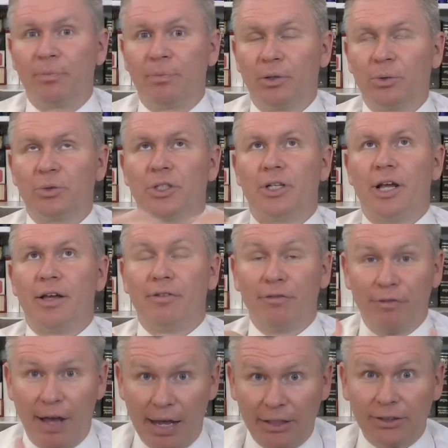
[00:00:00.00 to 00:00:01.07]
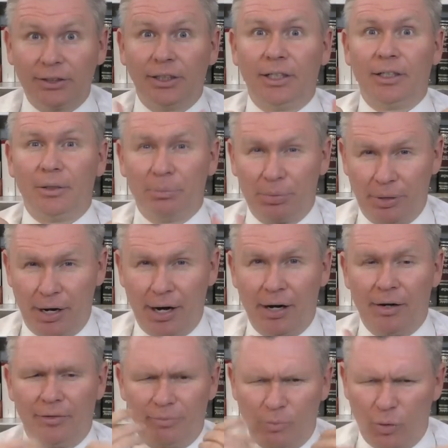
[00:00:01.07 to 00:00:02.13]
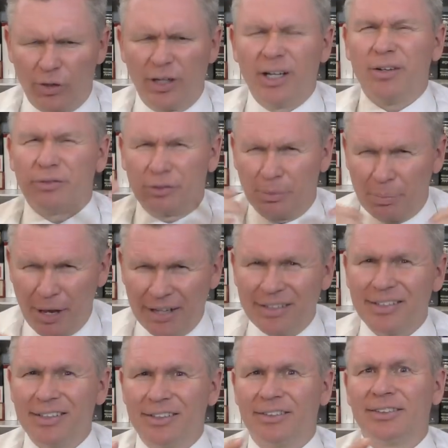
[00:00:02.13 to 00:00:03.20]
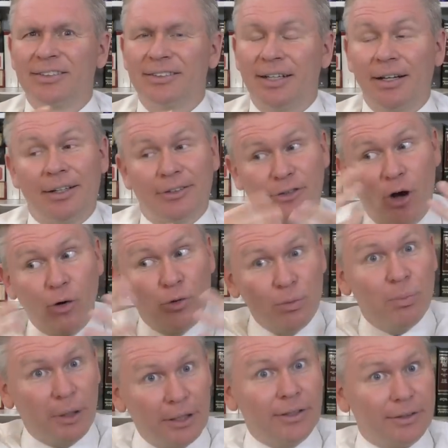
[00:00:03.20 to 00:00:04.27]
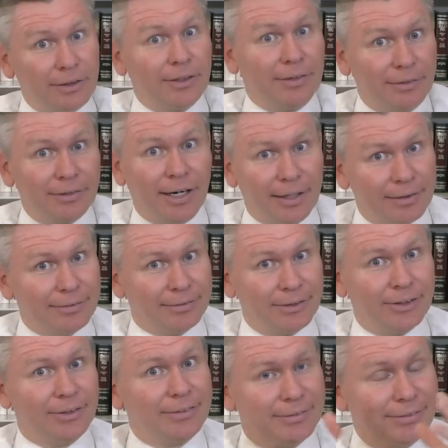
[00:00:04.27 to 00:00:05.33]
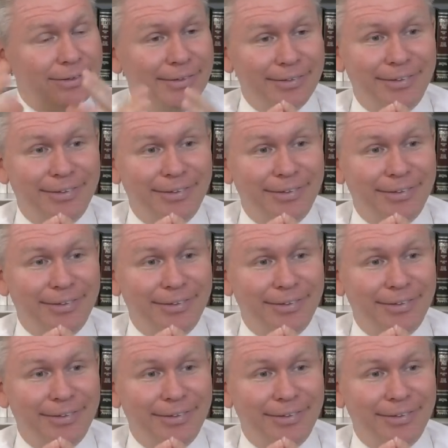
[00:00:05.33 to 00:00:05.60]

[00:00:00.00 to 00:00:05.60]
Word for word: which was a day of fasting and prayer, of mourning, of repentance, atonement, right? Good,